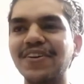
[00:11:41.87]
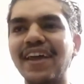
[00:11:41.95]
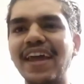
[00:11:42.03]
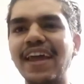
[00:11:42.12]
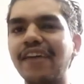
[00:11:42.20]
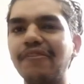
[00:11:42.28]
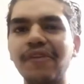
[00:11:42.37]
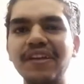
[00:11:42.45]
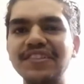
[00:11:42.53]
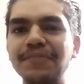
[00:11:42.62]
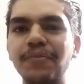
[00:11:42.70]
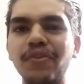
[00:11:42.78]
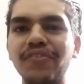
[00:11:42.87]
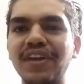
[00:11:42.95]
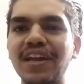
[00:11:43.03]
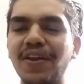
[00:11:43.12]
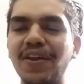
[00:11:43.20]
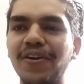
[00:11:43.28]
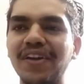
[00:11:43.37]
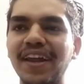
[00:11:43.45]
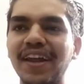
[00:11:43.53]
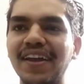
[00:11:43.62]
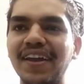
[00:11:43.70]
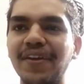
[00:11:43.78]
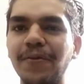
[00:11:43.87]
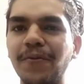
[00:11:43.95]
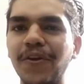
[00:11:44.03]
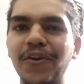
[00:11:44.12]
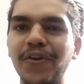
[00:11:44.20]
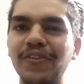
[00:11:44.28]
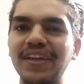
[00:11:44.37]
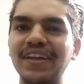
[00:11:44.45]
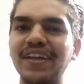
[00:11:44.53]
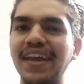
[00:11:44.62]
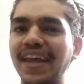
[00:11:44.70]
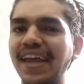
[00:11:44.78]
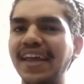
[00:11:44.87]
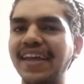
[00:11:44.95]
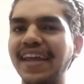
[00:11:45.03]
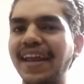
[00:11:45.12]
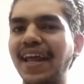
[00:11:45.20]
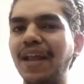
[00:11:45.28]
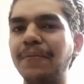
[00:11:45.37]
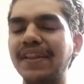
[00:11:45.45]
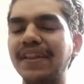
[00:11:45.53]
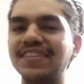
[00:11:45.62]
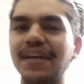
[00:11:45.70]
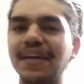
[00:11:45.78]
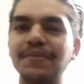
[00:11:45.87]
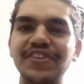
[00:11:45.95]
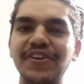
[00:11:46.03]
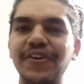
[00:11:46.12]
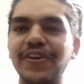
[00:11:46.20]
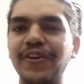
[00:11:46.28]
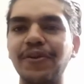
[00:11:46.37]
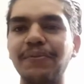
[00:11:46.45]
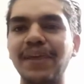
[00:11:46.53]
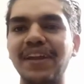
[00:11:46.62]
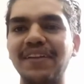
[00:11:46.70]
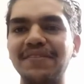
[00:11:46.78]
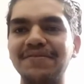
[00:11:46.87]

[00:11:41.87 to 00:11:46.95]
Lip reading: AI is improving a lot, and what do you think AI can help in the cybersecurity domain?